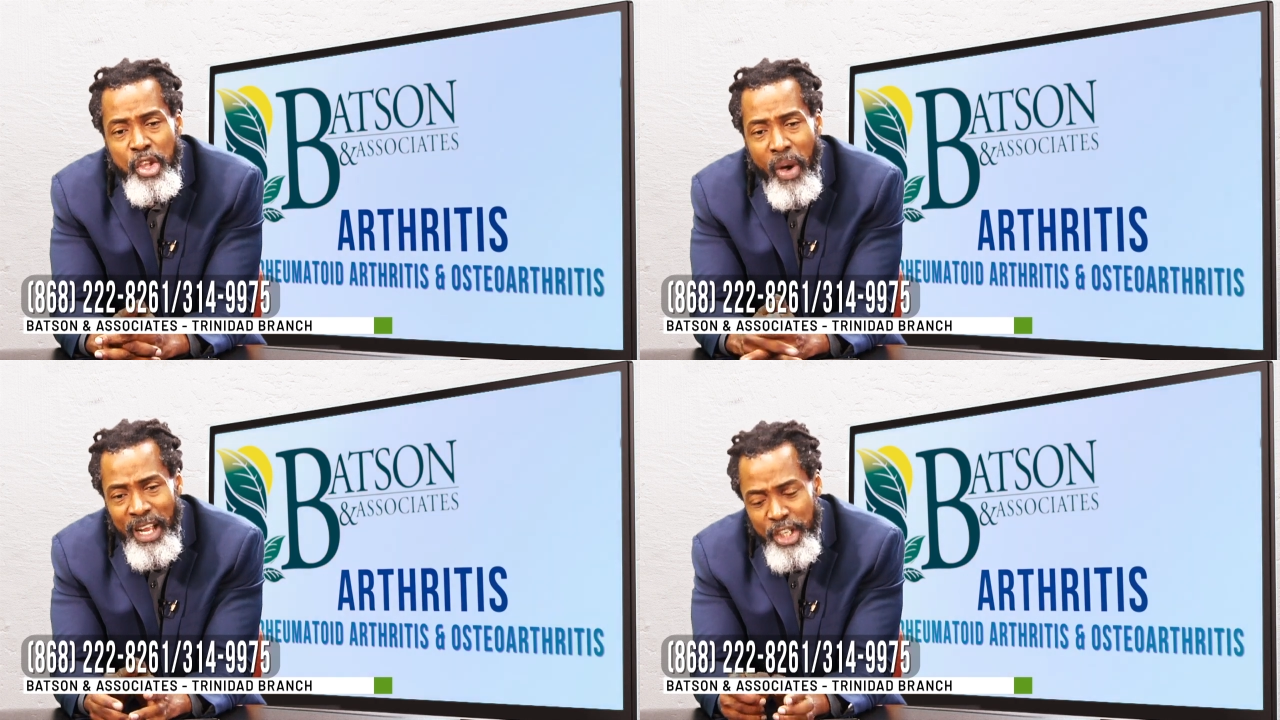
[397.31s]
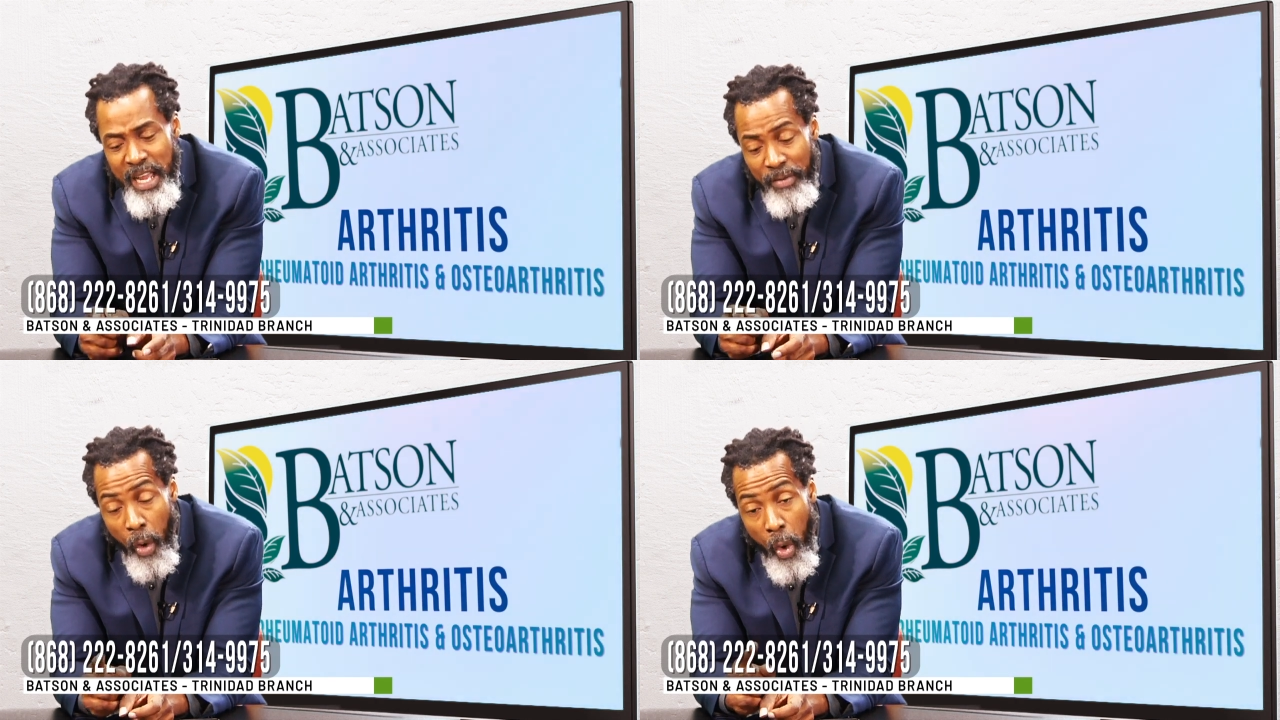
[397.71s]
you actually
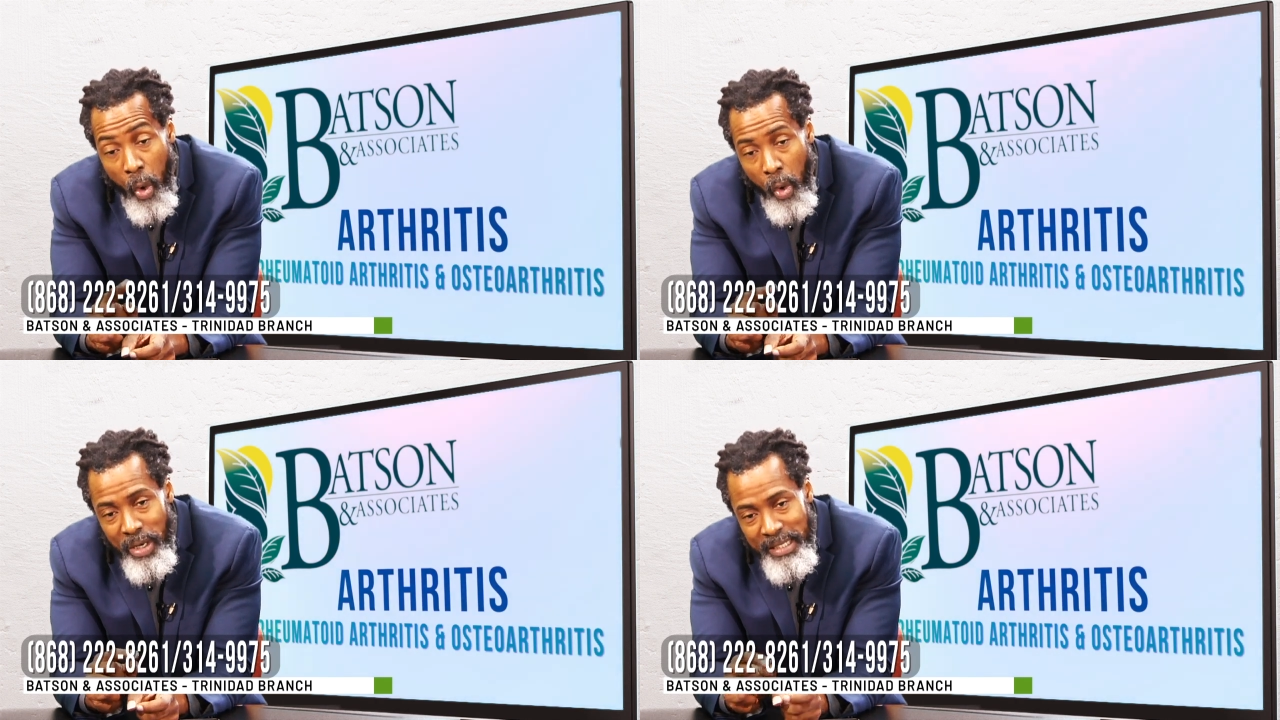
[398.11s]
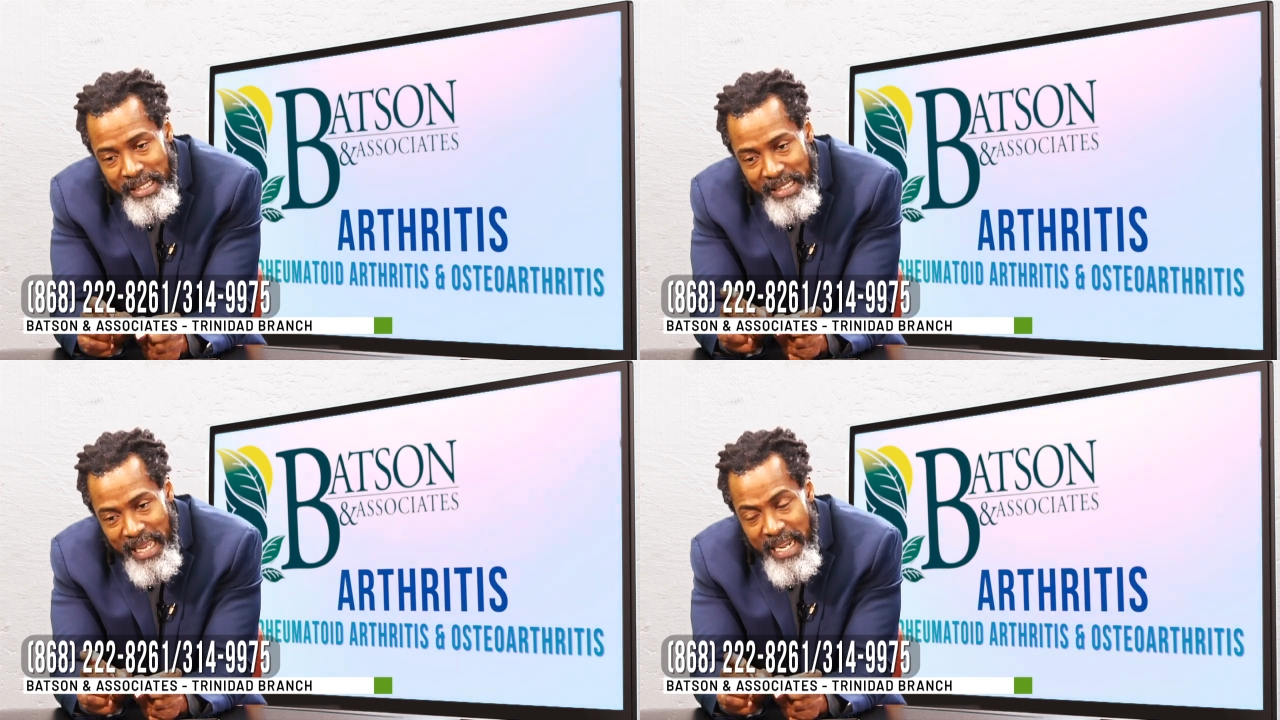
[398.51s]
have
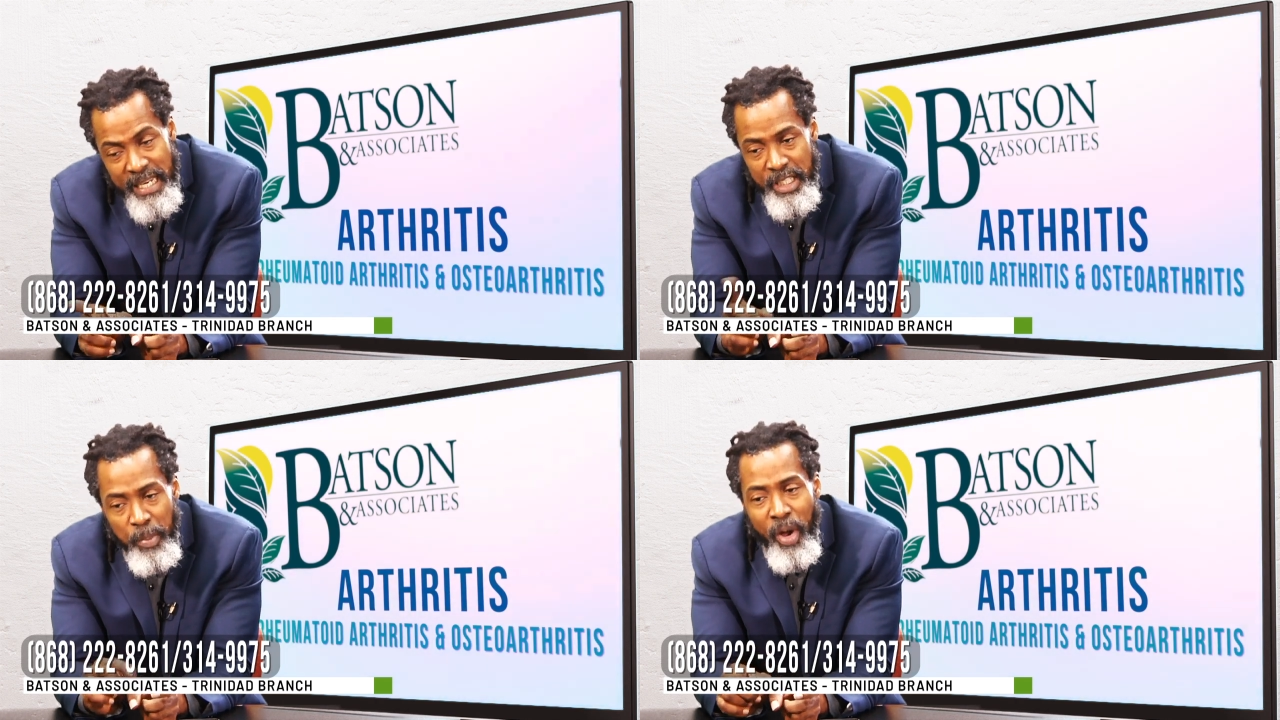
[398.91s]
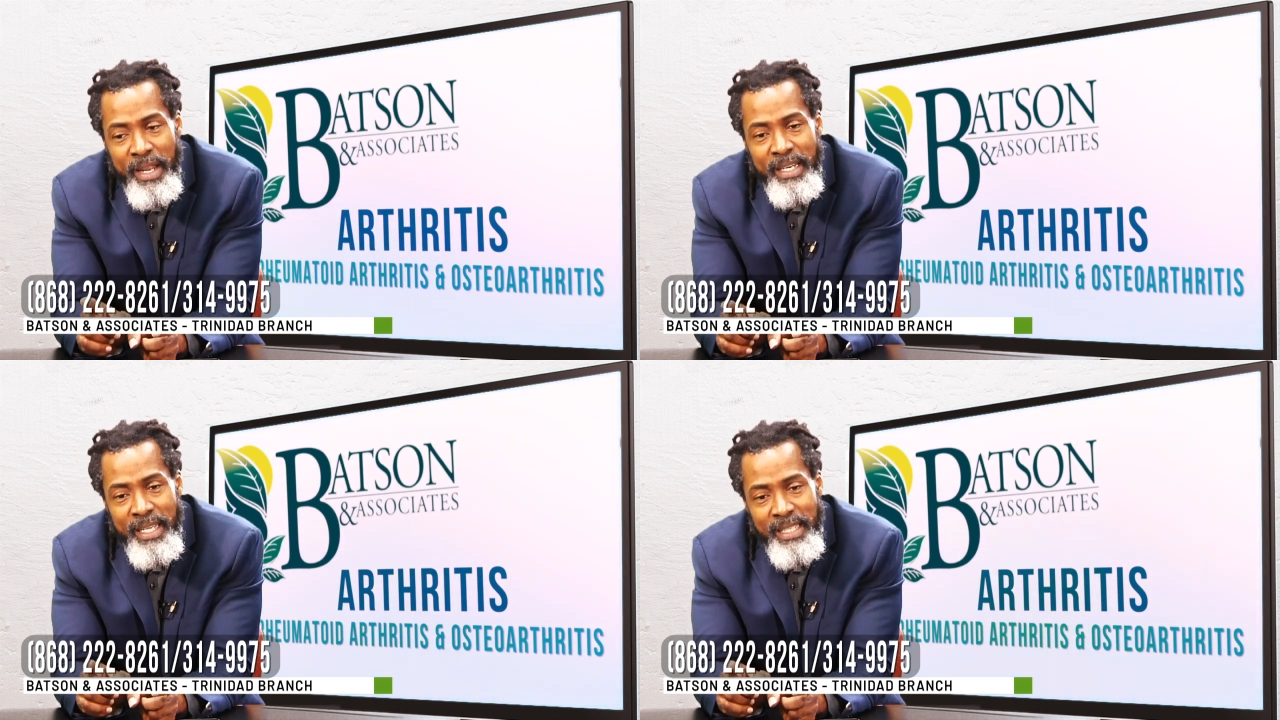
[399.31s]
holes in the small
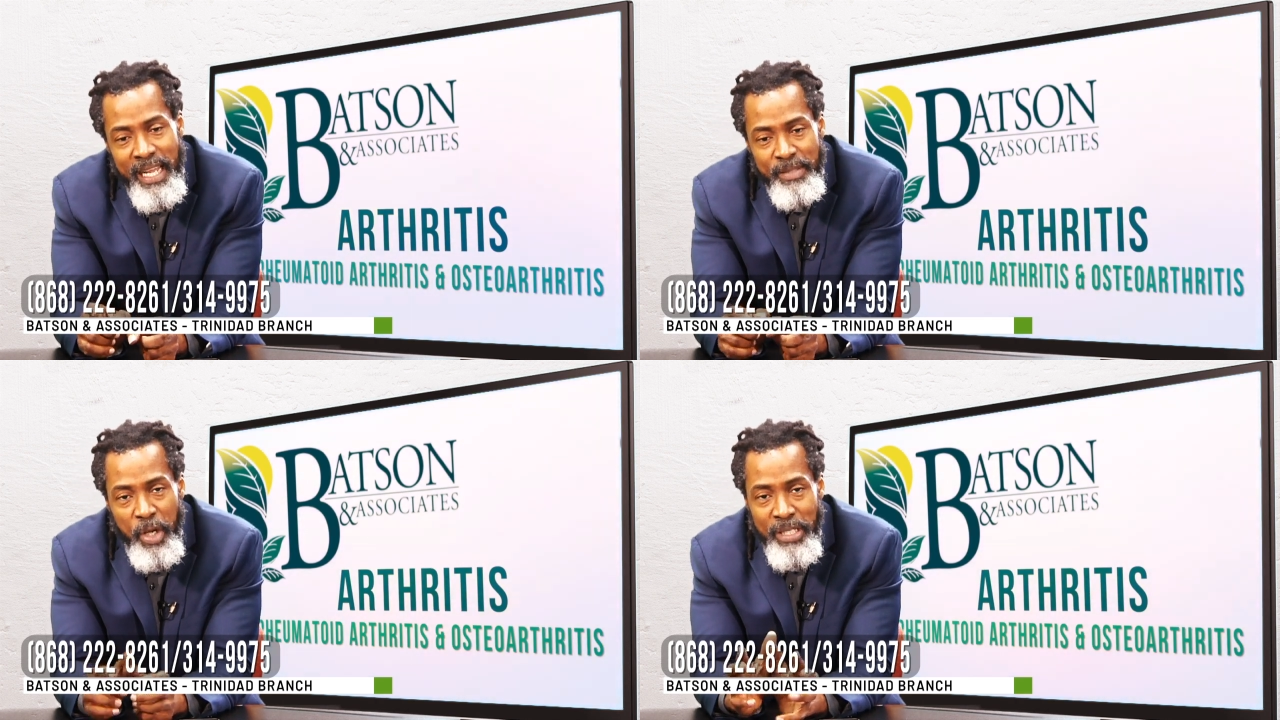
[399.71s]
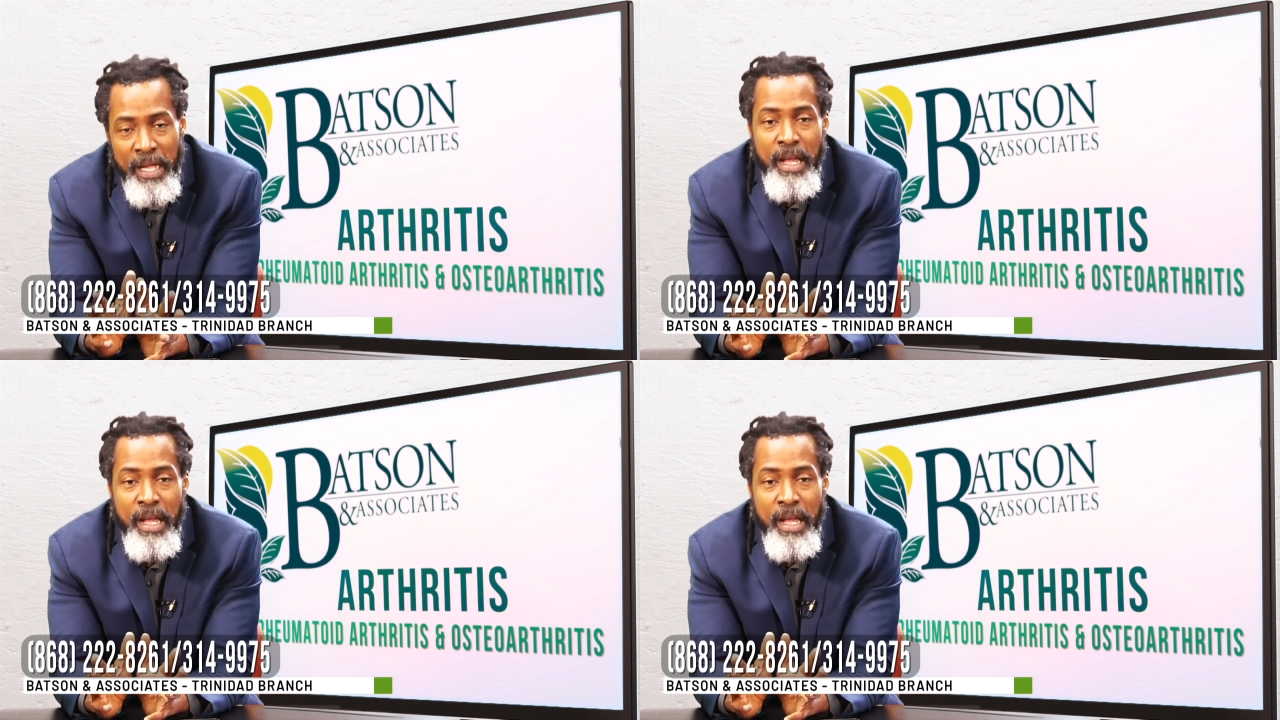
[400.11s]
intestines, because